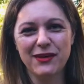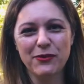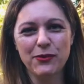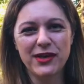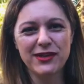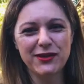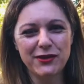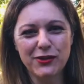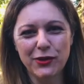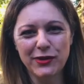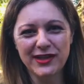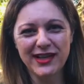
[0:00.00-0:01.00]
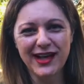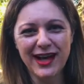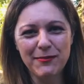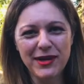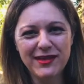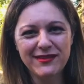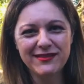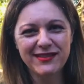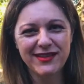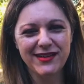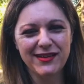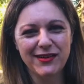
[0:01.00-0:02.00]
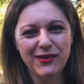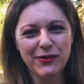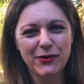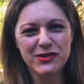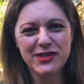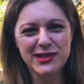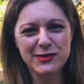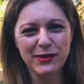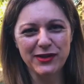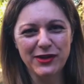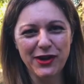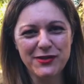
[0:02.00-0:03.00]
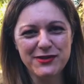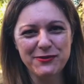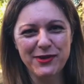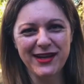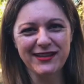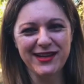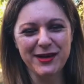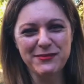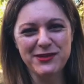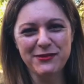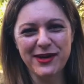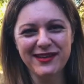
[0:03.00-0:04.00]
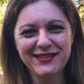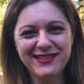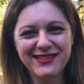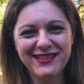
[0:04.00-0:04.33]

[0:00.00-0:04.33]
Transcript: Whether you call it karma or just what goes around comes around,